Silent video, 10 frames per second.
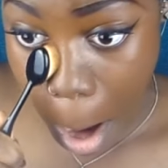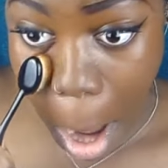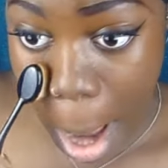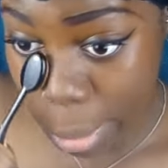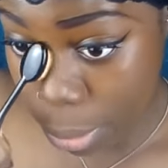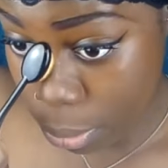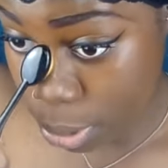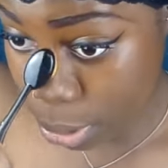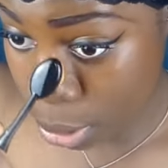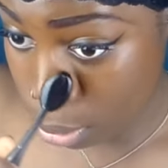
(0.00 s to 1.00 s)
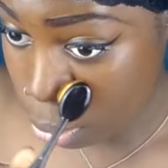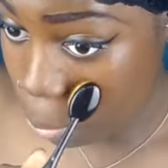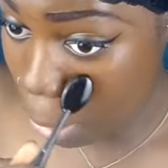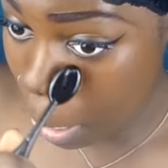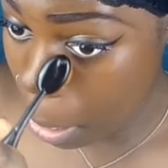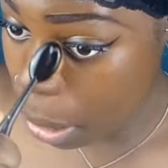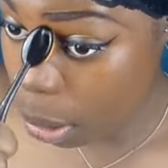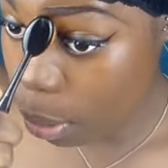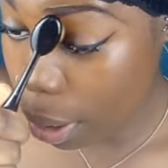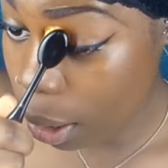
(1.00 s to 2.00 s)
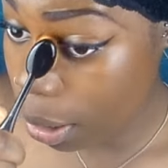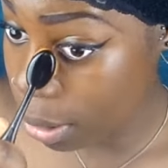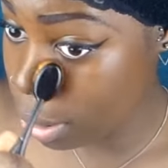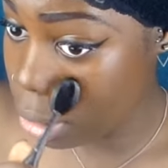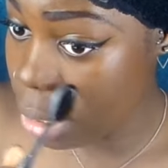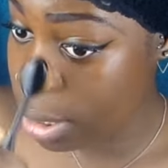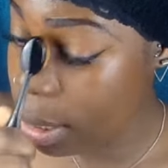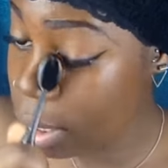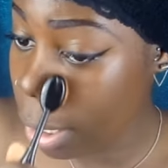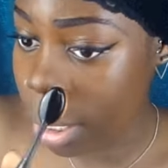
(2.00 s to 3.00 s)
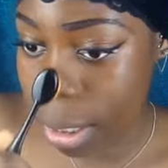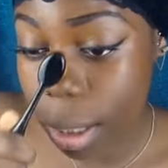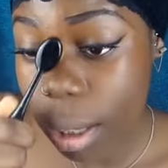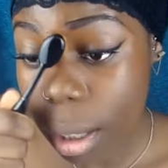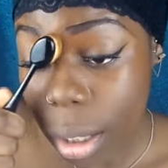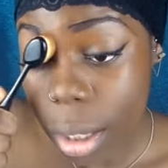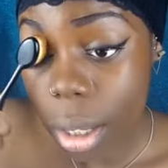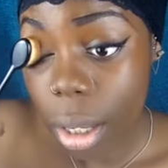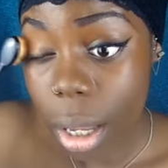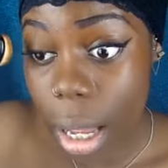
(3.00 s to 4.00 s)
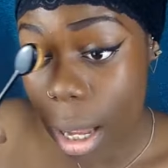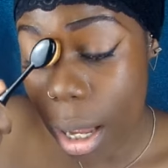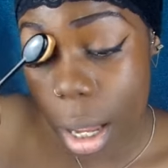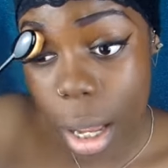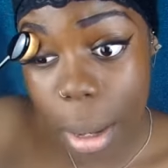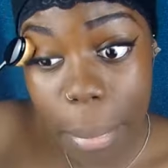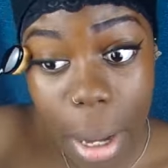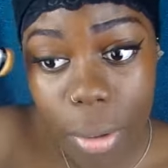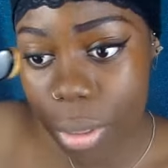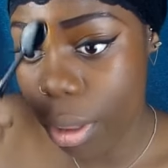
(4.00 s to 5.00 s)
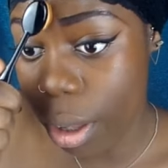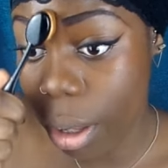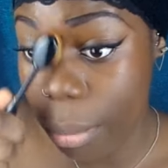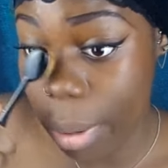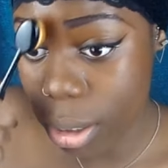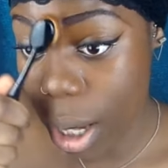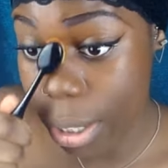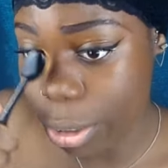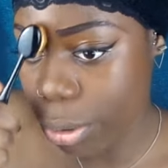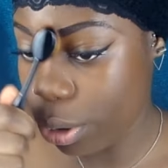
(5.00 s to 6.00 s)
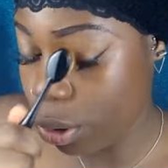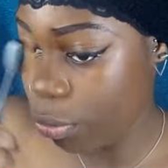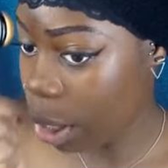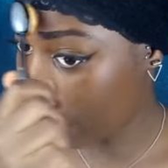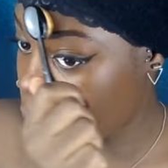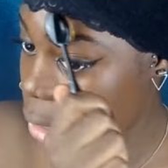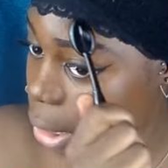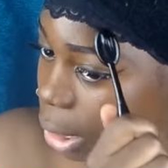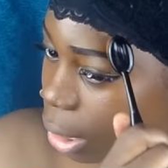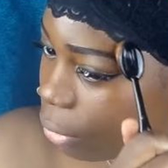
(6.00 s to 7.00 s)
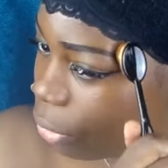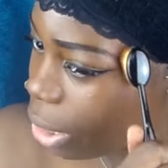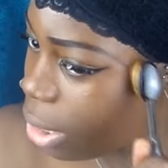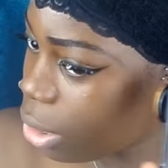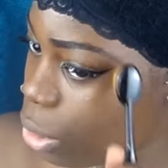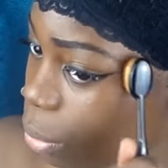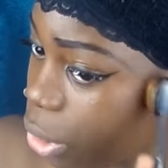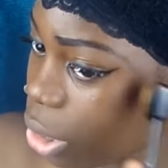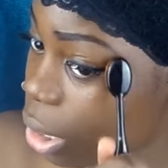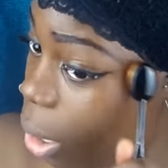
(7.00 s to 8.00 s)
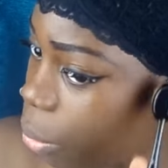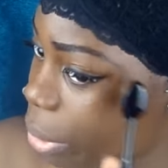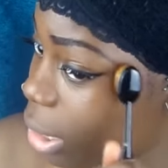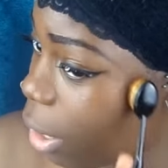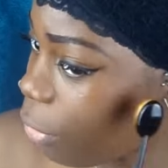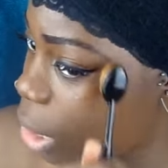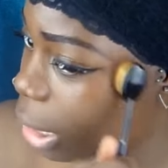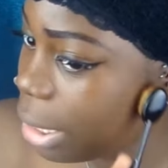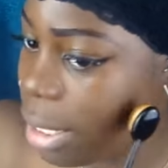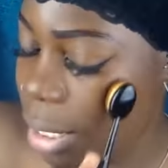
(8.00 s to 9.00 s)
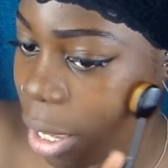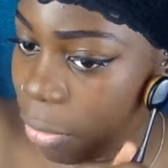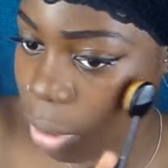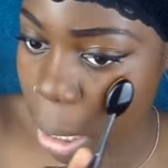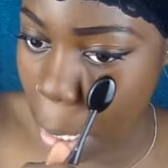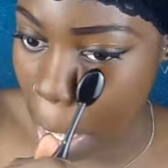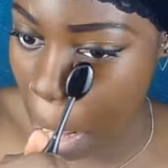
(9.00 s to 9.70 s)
a little does go a long way, because this is like about the amount I use regularly, and if this is too much then I'll be definitely saving